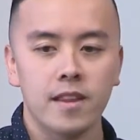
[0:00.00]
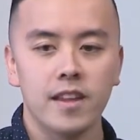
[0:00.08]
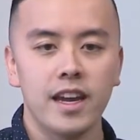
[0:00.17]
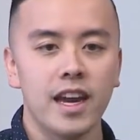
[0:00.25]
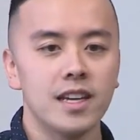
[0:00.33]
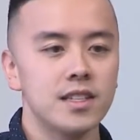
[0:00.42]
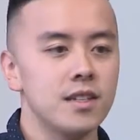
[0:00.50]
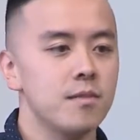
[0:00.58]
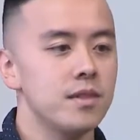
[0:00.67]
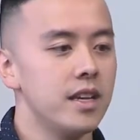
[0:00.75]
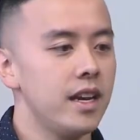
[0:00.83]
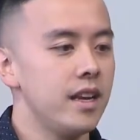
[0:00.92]
they asked
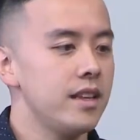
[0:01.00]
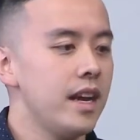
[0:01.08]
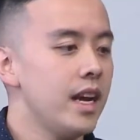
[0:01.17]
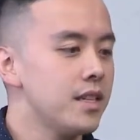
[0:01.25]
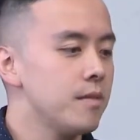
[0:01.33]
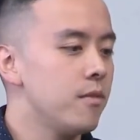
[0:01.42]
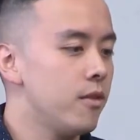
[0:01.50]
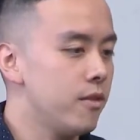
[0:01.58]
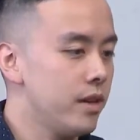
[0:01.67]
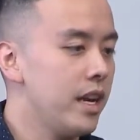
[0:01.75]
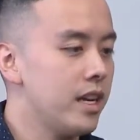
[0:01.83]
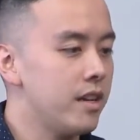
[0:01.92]
him,
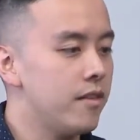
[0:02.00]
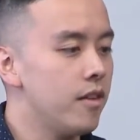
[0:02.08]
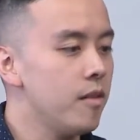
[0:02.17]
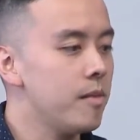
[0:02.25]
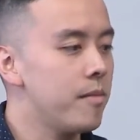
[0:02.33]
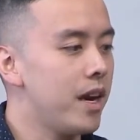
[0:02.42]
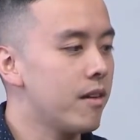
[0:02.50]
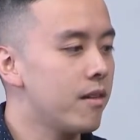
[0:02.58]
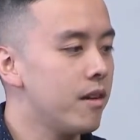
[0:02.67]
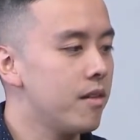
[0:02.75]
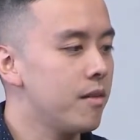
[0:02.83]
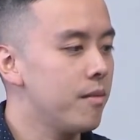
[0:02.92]
well, he had a development
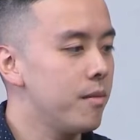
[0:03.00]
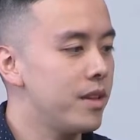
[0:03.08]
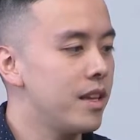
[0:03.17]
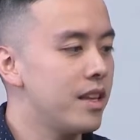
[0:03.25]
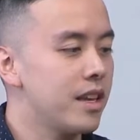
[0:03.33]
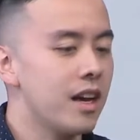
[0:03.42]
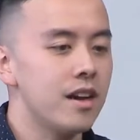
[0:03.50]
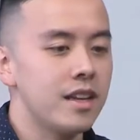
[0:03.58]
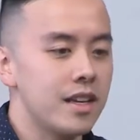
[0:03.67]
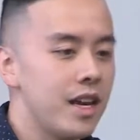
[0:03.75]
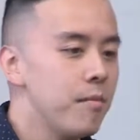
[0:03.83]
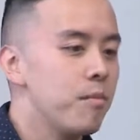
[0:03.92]
background, but then
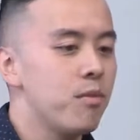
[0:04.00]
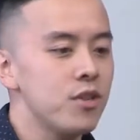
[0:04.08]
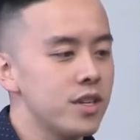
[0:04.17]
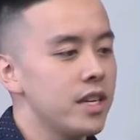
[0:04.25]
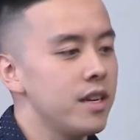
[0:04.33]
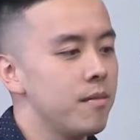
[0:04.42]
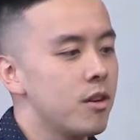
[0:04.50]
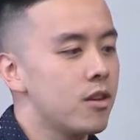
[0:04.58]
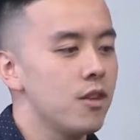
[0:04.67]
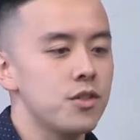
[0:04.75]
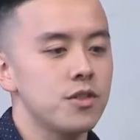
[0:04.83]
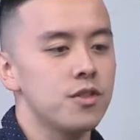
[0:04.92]
they kept pushing him
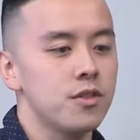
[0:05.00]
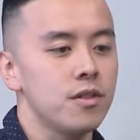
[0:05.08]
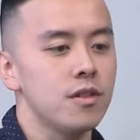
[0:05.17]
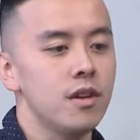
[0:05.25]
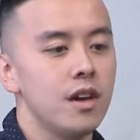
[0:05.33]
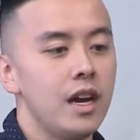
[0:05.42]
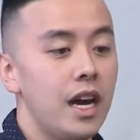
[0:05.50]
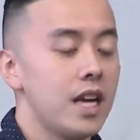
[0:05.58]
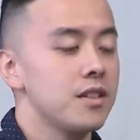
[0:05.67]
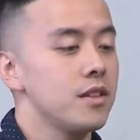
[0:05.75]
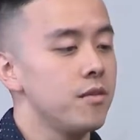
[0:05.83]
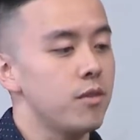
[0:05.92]
closer to
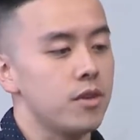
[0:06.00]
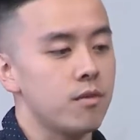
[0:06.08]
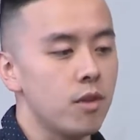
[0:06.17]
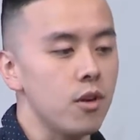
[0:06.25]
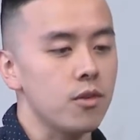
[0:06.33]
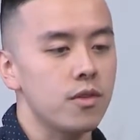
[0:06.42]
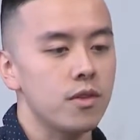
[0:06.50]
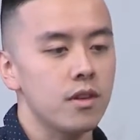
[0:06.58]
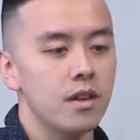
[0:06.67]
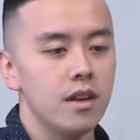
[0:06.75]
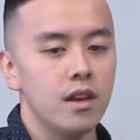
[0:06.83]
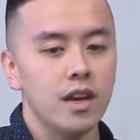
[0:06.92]
actually with growth.
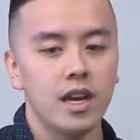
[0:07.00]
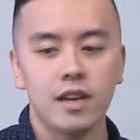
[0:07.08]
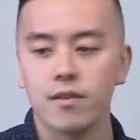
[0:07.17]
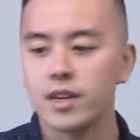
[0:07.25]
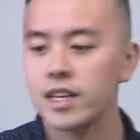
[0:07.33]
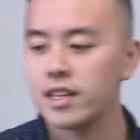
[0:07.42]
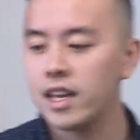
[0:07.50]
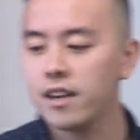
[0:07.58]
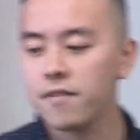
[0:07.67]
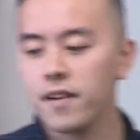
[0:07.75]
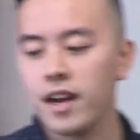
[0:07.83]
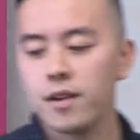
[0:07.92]
And what he
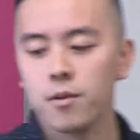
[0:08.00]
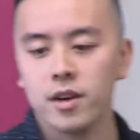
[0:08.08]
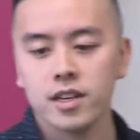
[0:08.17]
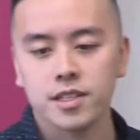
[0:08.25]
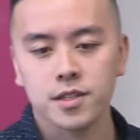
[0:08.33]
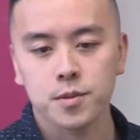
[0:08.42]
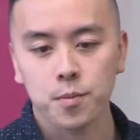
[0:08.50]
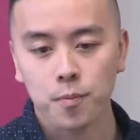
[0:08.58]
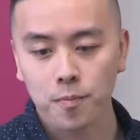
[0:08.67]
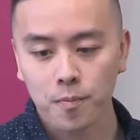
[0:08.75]
identified was,